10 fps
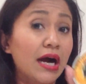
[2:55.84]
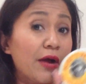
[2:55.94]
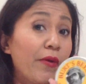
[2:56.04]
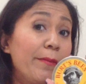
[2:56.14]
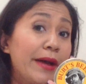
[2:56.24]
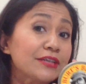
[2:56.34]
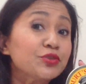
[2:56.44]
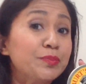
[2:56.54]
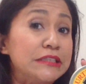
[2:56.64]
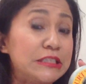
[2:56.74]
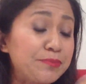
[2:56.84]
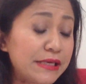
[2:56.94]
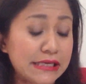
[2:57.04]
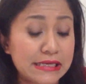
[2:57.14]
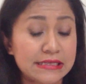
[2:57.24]
I went back to Burt's
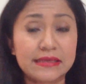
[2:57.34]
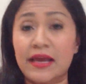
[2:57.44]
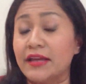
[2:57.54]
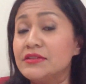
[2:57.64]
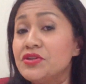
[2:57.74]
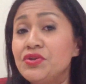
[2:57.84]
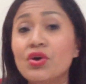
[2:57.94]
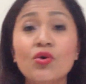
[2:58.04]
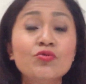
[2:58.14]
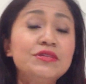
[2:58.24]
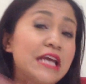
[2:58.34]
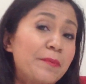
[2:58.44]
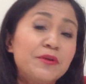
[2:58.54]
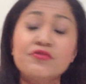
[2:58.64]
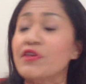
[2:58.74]
Bees and no
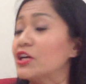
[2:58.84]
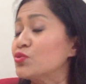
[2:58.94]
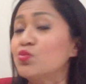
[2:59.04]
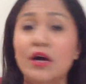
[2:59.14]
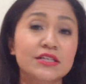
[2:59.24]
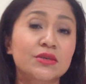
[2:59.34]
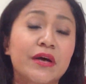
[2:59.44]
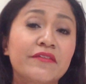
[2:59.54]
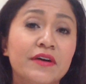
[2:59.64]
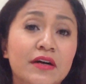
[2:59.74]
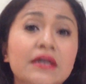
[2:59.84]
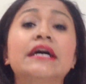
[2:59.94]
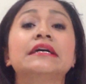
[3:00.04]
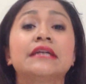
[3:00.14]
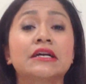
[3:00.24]
nappy rash whatsoever.
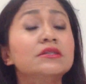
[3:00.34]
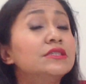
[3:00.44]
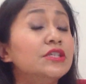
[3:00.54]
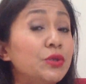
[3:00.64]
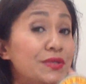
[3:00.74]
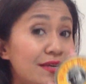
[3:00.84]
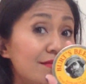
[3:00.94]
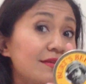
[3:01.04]
And I continued using